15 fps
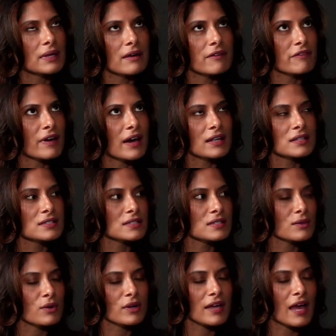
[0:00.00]
event
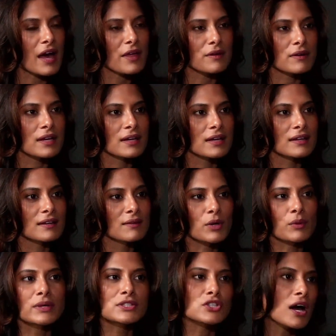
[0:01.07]
or gathering
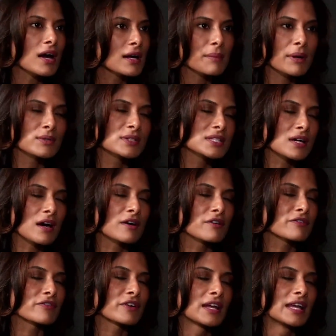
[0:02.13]
where we talk about
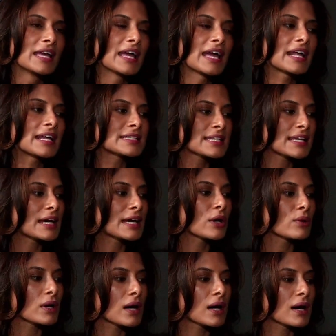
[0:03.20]
stuff. And I send
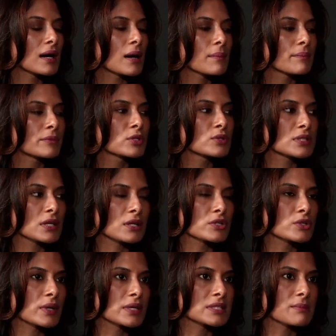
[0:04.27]
out a newsletter
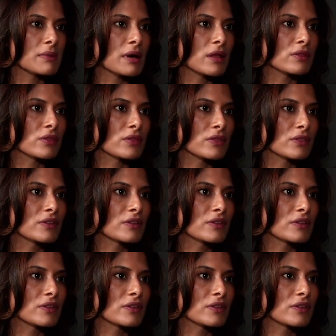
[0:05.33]
twice a month.